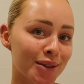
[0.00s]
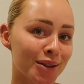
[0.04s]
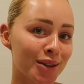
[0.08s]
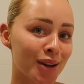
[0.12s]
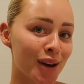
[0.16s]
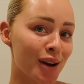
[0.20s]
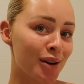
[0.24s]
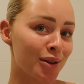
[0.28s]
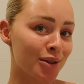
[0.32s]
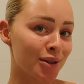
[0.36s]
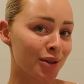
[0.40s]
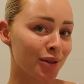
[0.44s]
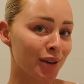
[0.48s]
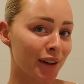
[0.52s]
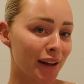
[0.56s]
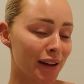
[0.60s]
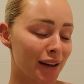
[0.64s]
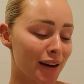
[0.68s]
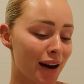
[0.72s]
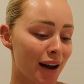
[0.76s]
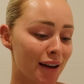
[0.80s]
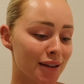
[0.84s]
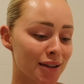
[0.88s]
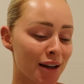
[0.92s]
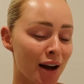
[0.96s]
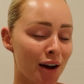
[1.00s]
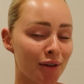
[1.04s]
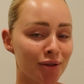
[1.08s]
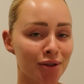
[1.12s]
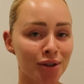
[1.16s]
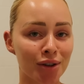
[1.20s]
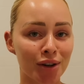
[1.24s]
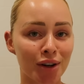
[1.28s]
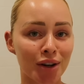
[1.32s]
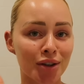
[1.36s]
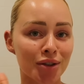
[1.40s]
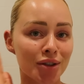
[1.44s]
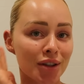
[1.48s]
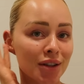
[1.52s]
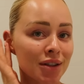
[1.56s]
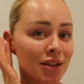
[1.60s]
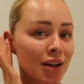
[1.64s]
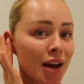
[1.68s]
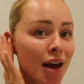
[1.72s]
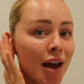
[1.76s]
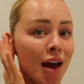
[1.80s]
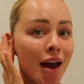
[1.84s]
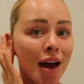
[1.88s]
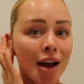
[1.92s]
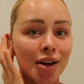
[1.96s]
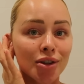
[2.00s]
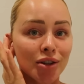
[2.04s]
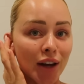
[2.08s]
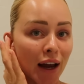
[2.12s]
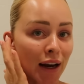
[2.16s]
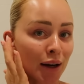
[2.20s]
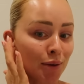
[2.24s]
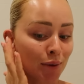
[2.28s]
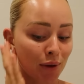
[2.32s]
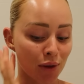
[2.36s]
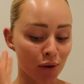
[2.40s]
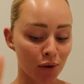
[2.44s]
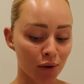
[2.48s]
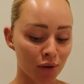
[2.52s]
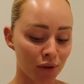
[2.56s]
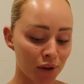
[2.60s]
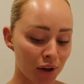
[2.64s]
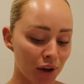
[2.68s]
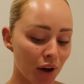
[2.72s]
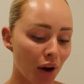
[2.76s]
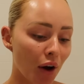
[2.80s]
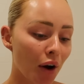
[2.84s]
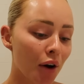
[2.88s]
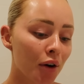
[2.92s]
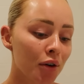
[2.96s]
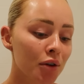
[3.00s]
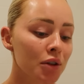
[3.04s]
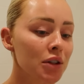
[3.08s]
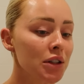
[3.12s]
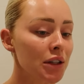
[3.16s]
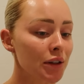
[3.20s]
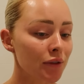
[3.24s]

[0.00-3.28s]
So it was a really nice afternoon just chatting with all the girls.